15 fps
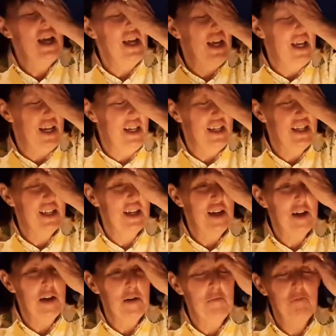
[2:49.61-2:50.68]
and
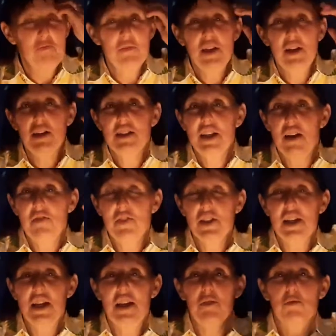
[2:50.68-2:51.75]
um, it
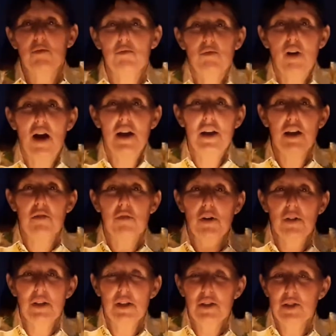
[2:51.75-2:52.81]
definitely riding a
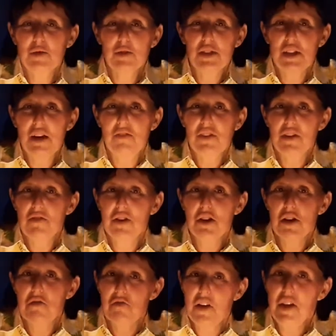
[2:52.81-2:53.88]
roller coaster was definitely
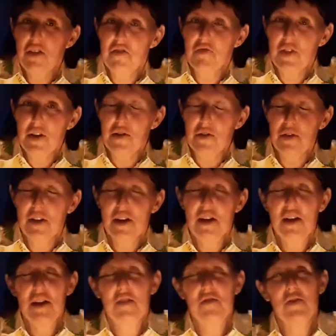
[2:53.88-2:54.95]
very faith filled
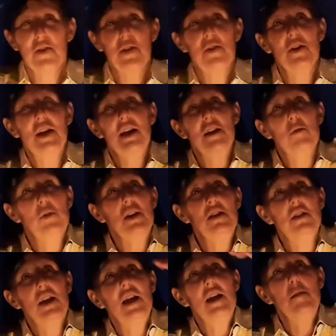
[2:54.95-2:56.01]
for her. And when
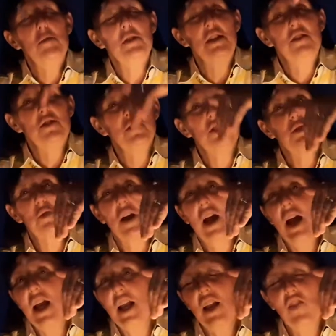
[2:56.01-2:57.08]
you came and you just were
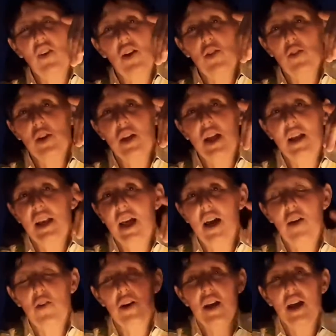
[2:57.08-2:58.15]
hanging there looking
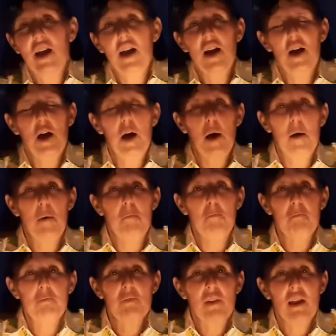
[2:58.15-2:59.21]
down, um,